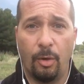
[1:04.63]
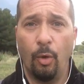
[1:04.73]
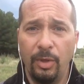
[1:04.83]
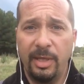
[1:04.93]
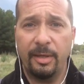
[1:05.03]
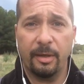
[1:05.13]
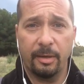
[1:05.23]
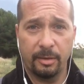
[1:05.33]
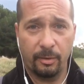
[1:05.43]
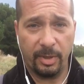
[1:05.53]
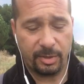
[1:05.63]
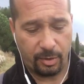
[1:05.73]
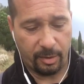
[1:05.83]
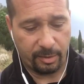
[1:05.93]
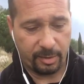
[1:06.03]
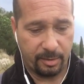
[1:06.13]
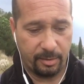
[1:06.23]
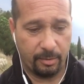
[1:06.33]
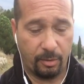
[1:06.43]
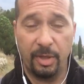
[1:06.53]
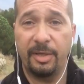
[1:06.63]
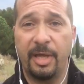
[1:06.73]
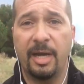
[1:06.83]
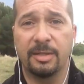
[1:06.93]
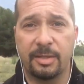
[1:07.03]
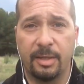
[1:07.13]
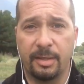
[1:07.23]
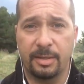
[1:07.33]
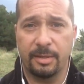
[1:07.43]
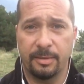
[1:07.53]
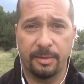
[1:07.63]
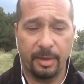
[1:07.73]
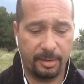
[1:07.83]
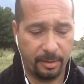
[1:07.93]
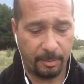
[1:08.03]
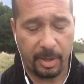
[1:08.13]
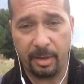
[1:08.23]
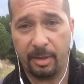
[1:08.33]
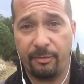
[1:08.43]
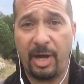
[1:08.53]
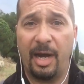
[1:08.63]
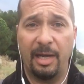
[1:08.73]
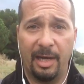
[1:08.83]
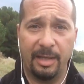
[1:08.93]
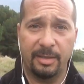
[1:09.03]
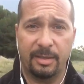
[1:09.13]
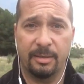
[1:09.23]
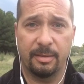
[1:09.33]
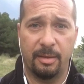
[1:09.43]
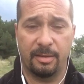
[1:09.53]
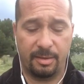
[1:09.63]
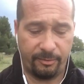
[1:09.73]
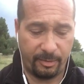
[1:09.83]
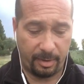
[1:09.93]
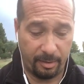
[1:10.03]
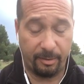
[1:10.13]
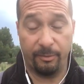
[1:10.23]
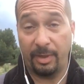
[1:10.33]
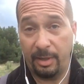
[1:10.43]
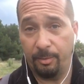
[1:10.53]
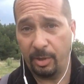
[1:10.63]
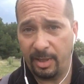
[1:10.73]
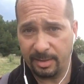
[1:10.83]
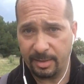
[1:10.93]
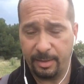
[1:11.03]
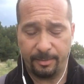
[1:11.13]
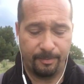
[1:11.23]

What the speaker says: only the questions, only the answers that the paragraph highlights as the valuable answer.